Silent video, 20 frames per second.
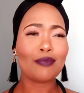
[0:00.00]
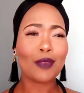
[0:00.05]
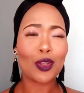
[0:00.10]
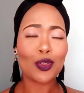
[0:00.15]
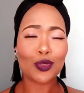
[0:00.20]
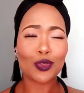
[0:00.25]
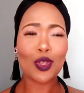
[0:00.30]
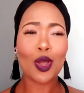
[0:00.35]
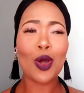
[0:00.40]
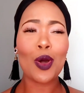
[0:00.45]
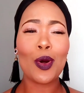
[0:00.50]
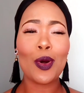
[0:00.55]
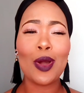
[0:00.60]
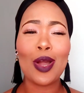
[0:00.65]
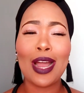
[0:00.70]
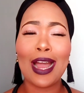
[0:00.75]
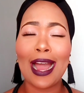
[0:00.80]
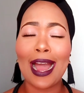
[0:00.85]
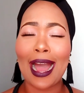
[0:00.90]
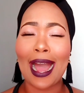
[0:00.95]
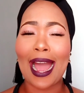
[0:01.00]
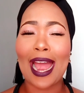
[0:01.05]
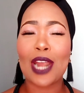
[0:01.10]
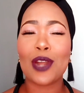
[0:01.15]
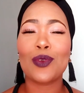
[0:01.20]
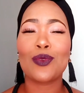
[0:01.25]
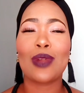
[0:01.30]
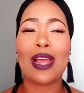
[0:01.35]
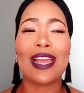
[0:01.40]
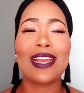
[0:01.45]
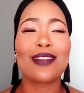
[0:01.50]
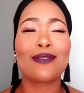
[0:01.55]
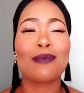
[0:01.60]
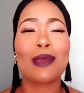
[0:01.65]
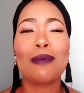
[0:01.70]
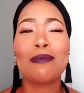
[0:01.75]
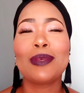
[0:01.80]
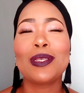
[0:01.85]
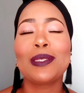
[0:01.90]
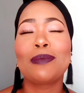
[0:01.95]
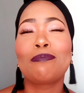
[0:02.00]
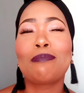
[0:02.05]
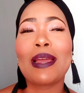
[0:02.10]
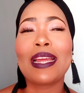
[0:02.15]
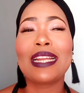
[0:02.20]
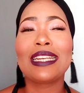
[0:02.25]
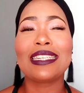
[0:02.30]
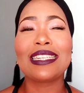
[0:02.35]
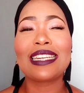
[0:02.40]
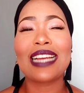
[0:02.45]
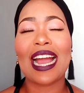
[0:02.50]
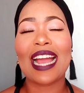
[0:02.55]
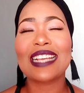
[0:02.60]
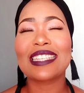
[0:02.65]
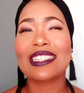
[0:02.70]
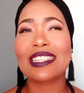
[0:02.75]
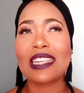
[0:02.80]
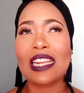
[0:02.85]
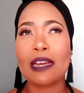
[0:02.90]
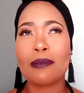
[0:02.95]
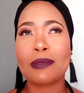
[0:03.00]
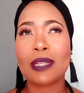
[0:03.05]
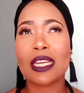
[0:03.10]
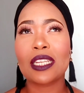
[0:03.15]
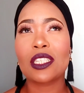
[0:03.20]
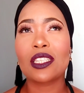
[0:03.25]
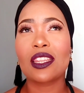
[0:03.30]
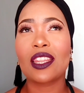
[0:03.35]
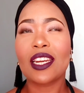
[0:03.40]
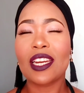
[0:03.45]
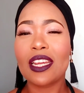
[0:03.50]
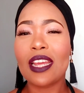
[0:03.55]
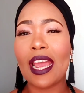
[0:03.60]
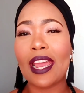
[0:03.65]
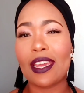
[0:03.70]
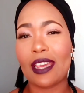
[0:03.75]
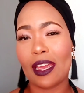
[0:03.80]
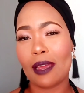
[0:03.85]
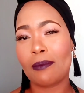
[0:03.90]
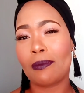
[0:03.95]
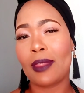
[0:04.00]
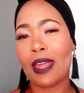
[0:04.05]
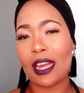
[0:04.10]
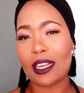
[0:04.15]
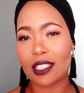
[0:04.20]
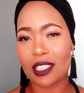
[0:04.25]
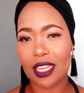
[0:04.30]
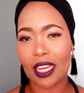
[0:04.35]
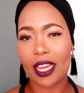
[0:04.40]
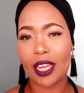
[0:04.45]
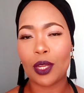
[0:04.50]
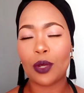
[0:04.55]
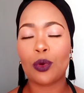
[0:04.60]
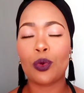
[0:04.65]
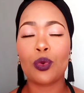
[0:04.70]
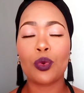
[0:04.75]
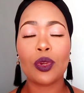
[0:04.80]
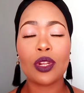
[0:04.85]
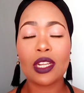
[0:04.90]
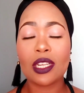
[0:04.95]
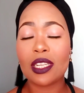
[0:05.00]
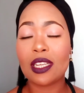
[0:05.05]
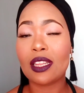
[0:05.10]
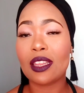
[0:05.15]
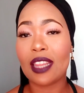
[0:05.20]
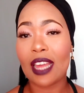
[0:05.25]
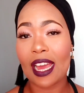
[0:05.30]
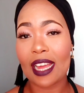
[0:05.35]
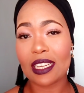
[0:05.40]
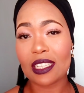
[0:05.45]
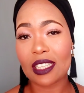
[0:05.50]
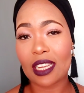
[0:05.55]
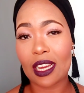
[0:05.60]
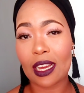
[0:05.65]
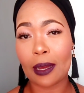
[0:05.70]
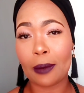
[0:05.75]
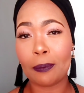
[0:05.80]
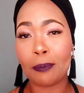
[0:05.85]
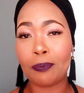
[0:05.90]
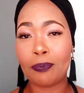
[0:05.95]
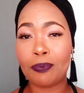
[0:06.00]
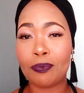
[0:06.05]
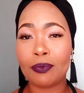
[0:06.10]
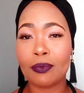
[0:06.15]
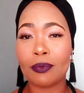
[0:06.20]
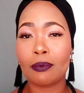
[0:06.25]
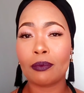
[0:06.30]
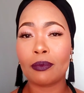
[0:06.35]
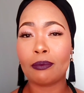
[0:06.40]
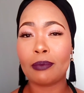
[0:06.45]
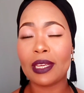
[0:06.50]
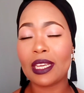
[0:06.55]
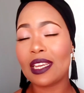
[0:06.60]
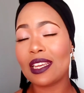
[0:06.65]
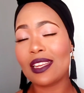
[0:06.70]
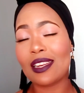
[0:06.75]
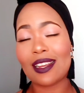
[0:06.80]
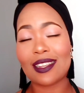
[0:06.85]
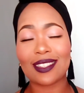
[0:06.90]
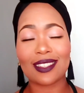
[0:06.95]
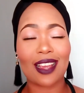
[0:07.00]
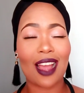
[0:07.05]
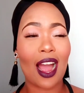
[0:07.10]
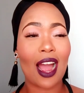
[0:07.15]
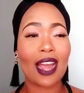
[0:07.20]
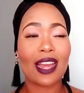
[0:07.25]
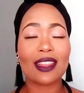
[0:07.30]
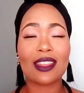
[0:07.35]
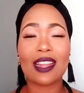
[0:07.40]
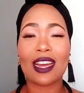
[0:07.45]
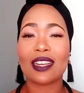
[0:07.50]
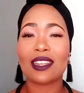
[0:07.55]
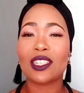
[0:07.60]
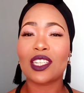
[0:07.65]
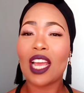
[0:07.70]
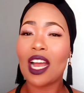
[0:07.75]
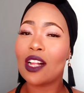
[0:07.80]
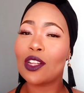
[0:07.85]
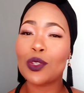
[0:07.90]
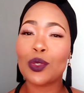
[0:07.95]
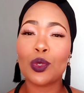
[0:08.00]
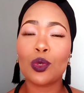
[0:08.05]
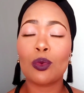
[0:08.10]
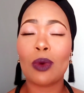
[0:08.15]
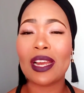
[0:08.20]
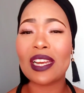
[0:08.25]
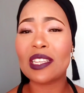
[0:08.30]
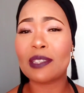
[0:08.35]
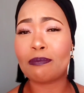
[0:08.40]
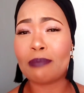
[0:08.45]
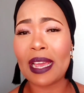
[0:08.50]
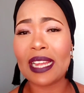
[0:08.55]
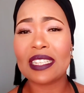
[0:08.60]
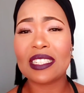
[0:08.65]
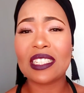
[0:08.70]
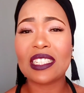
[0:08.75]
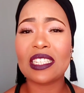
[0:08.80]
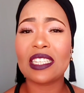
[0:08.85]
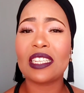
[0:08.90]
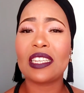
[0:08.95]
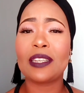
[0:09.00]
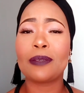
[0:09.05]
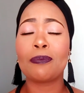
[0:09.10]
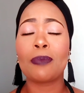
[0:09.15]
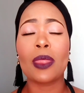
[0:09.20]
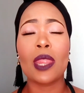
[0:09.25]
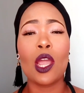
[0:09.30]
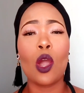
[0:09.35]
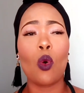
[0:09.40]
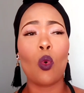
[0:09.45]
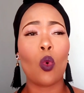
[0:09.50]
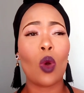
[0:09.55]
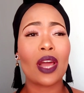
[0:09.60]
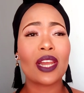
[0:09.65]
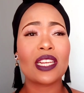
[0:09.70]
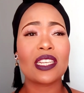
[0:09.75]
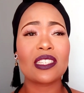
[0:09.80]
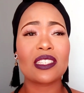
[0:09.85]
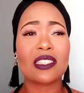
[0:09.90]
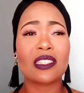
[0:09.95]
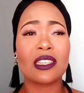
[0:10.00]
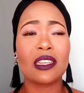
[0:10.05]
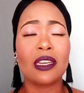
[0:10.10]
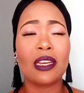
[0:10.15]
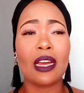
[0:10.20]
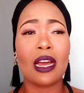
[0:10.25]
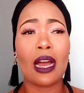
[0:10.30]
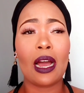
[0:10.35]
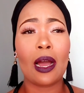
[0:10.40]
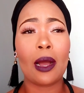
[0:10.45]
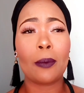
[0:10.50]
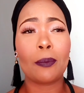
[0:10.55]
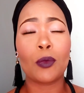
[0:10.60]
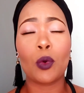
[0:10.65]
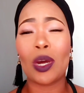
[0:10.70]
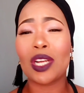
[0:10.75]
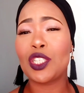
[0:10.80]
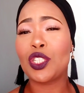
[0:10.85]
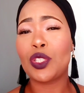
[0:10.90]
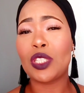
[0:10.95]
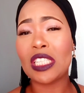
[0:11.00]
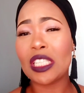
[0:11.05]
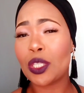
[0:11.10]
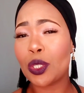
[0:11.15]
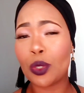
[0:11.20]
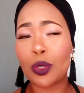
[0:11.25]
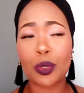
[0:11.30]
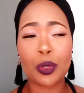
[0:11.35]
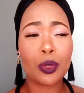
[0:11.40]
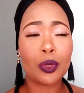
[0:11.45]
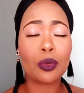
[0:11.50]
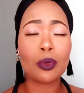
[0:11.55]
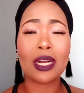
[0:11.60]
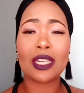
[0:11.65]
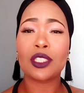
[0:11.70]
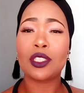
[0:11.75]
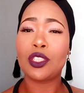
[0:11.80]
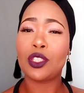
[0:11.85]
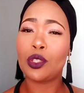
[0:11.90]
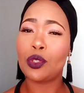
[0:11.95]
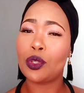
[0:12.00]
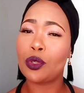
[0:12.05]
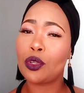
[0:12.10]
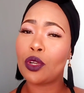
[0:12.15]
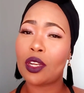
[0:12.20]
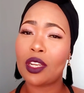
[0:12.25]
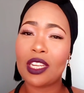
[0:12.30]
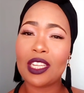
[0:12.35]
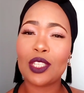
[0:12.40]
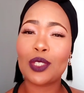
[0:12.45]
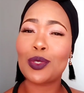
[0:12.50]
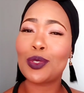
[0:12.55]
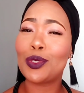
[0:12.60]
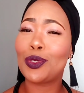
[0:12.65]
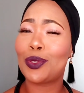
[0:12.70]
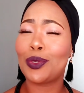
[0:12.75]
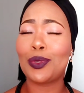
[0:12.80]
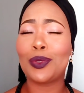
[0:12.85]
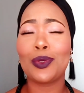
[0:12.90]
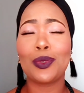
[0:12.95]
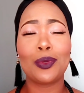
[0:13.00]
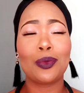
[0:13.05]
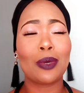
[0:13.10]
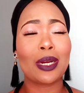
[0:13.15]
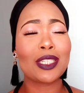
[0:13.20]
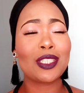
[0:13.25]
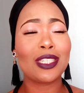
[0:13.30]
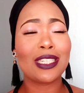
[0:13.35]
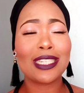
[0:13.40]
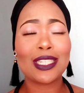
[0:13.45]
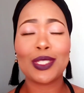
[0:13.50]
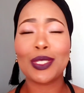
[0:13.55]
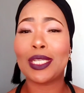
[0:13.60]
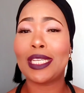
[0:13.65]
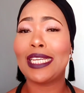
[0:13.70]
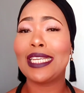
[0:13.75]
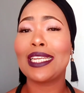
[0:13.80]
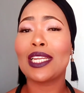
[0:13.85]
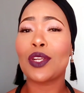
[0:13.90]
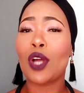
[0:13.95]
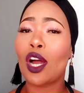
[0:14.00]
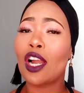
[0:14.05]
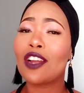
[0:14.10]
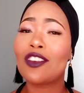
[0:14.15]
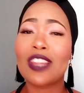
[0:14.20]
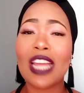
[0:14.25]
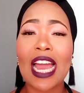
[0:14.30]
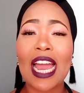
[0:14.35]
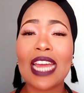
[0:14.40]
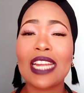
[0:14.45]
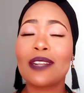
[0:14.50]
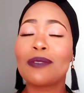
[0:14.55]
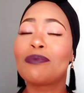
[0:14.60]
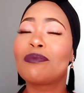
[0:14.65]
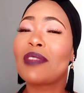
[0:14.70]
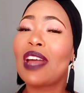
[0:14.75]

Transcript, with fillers: So I, I remember spending, I slept at three A M that day, reading that um, beginner's guide that tells you what is Banting, what is... Um, what you need to do, what you don't need to do, what you need to eat and all of that.